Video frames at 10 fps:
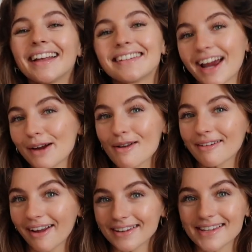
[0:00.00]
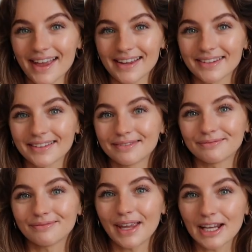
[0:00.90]
Caramel lattes
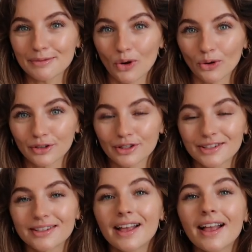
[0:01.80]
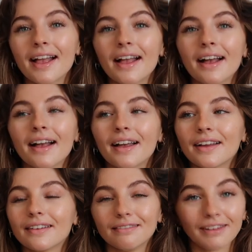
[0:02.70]
in a box
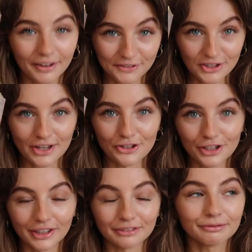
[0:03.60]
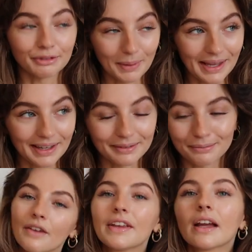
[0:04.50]
life-changing for me.
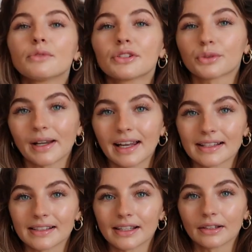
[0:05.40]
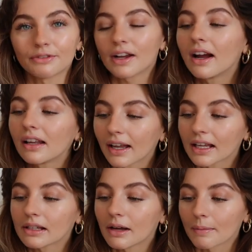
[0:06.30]
I think I'm just quite lazy. The thing I
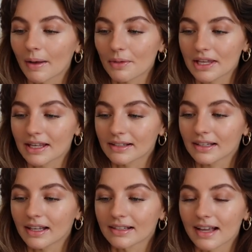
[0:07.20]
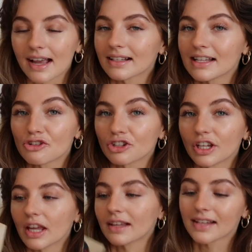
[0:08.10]
like about these is that it's
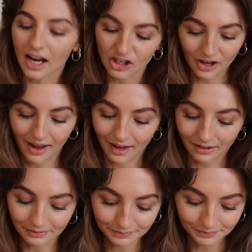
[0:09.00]
literally a sachet.